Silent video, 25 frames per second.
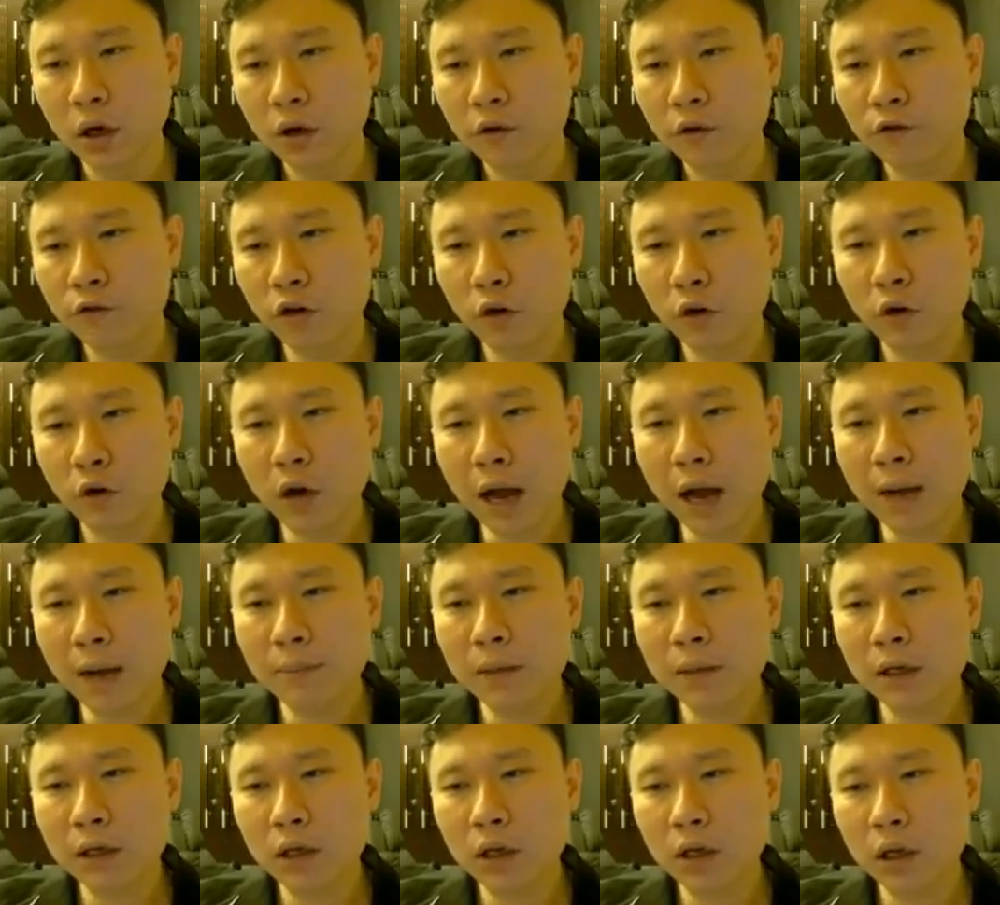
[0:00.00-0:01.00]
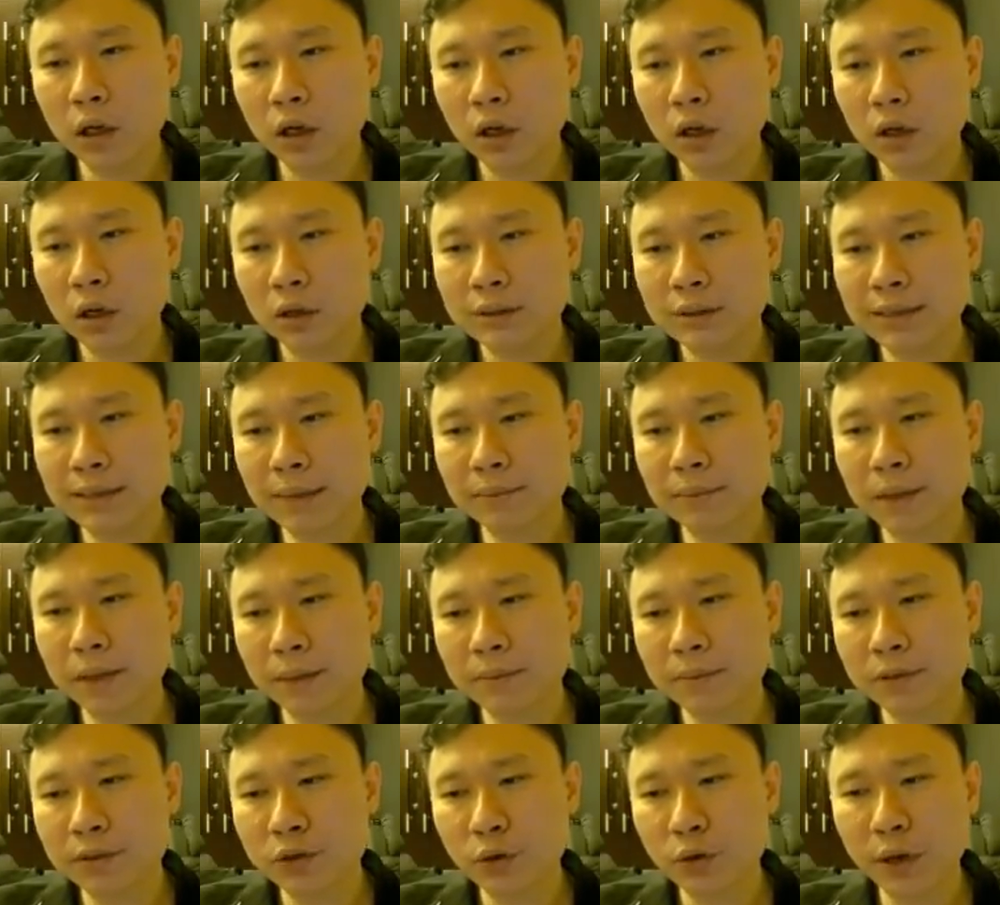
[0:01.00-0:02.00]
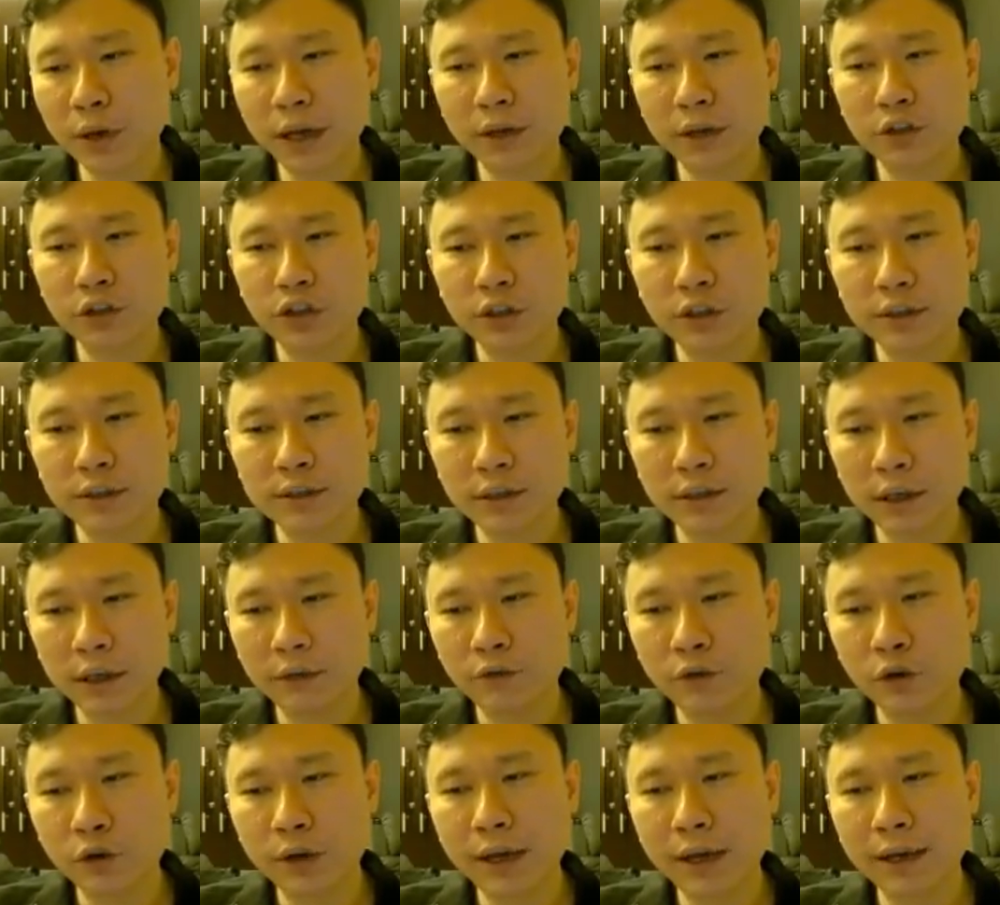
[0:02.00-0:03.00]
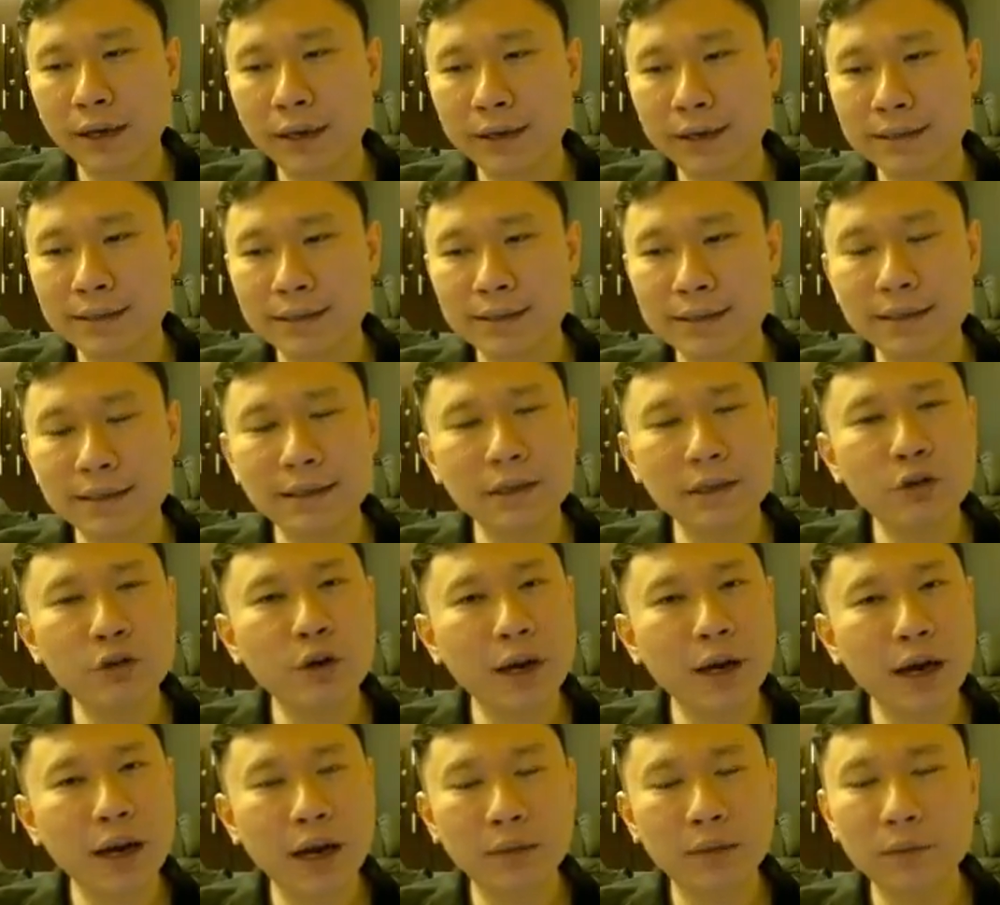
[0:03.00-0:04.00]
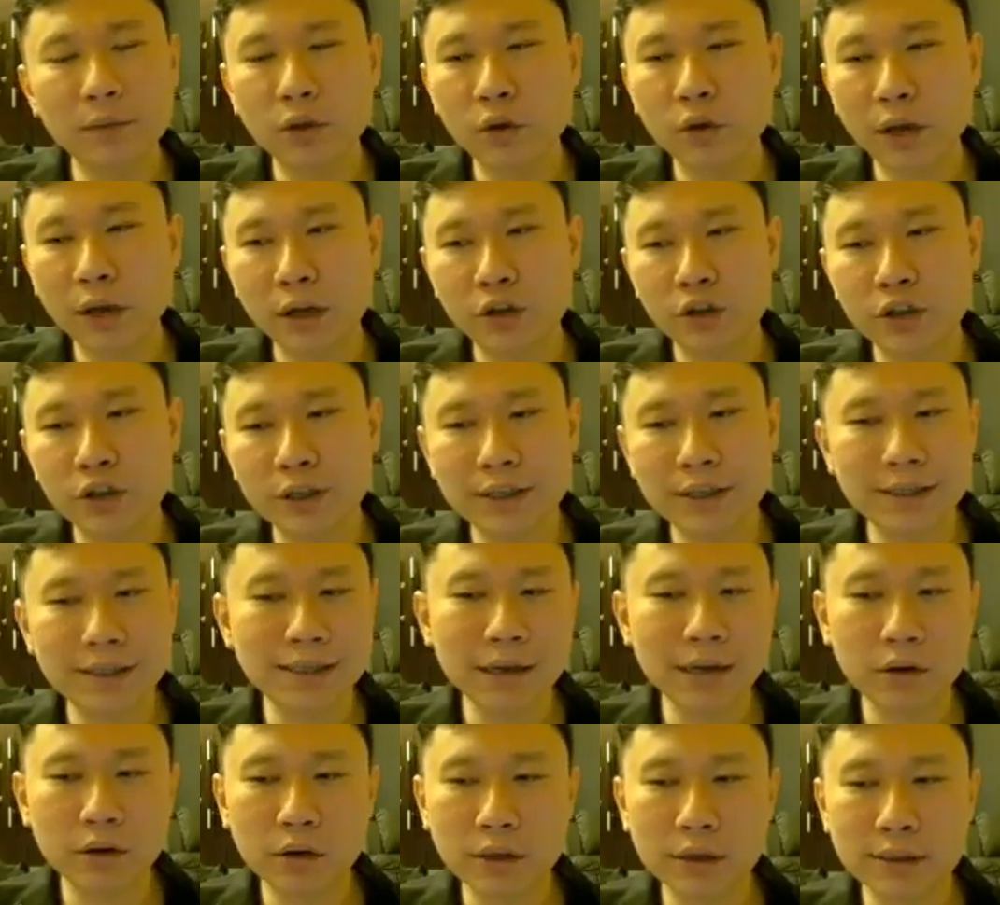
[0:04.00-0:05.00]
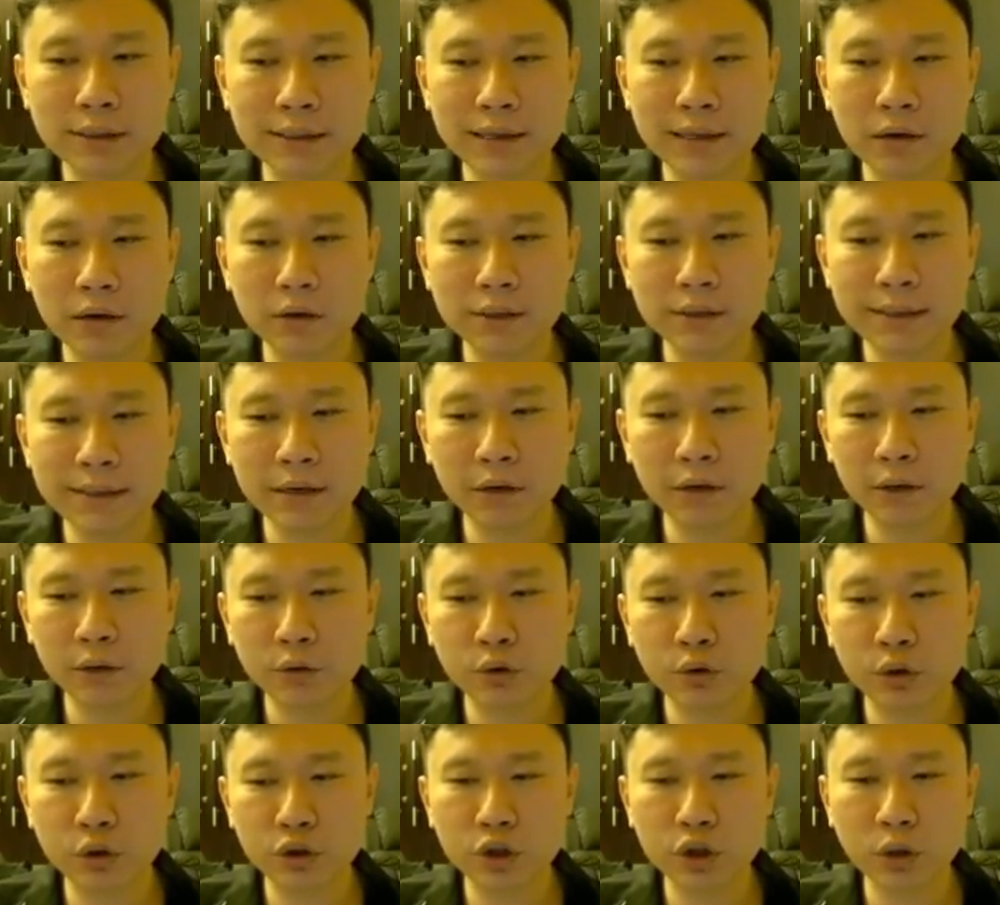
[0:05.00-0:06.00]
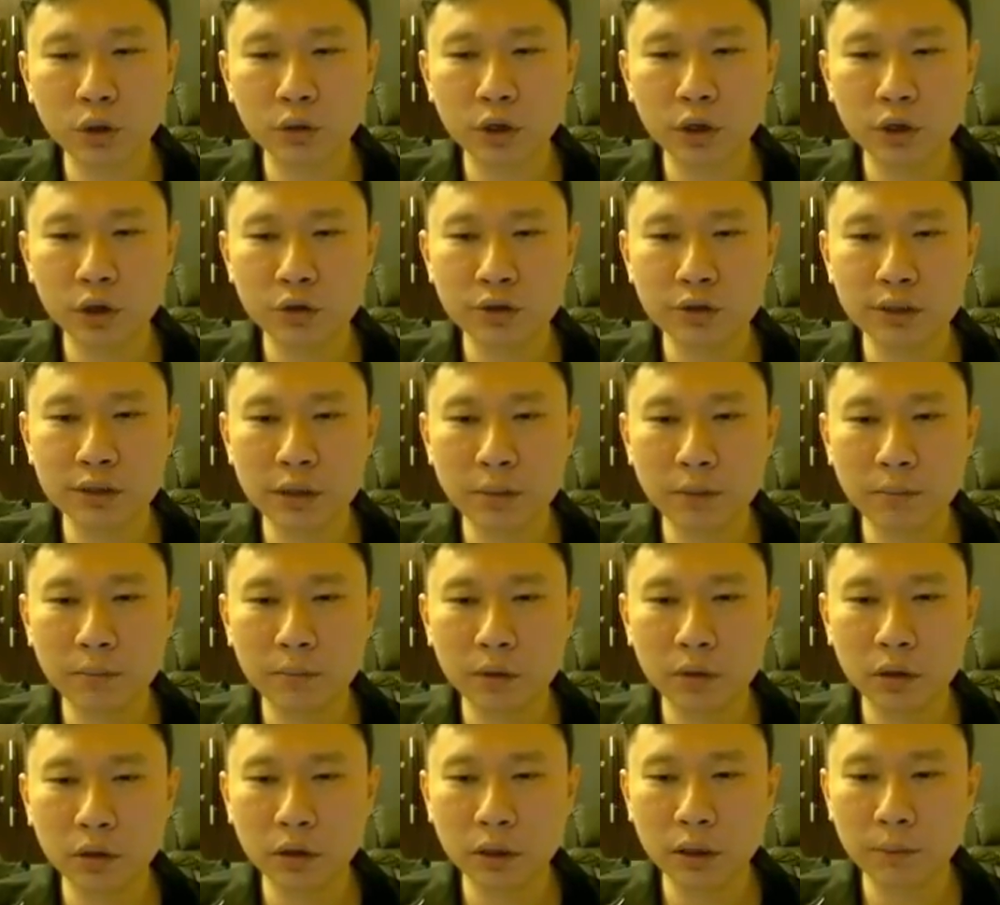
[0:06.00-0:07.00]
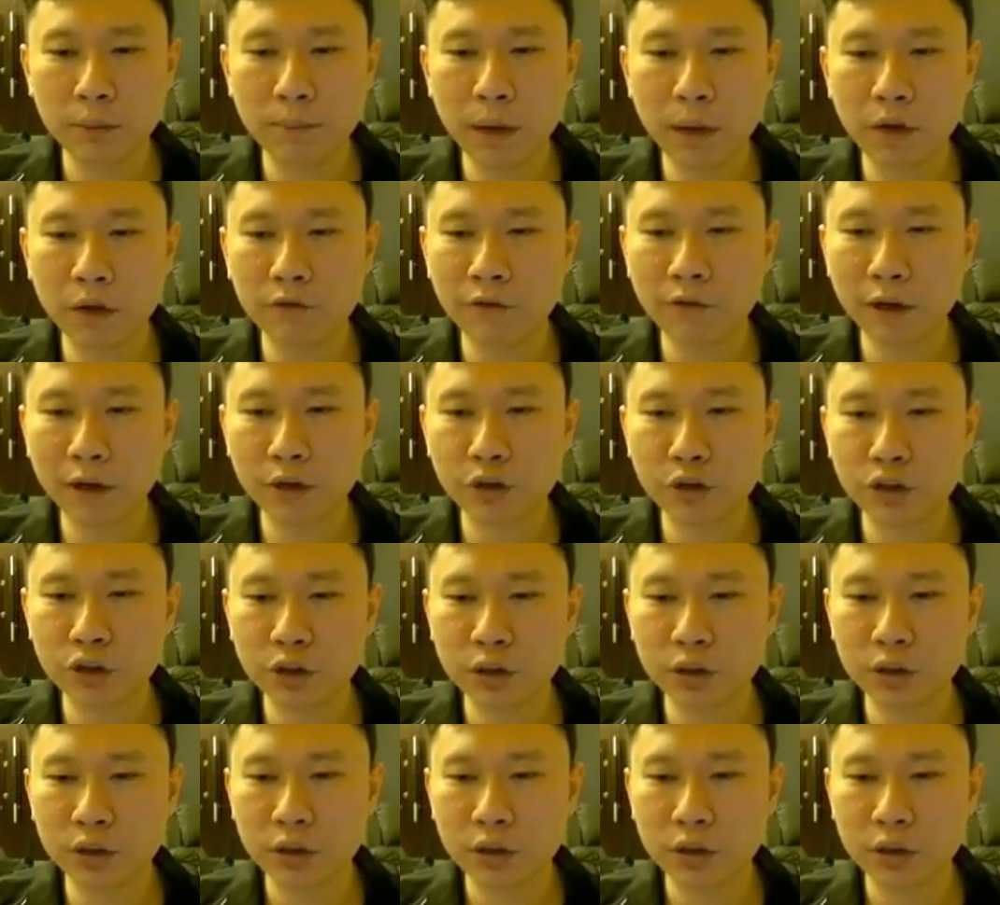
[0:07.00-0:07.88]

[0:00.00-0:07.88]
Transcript: For armor, sometimes you can just, if you get like C grade armor, you can just sell it to the shop. You can use the bulk function,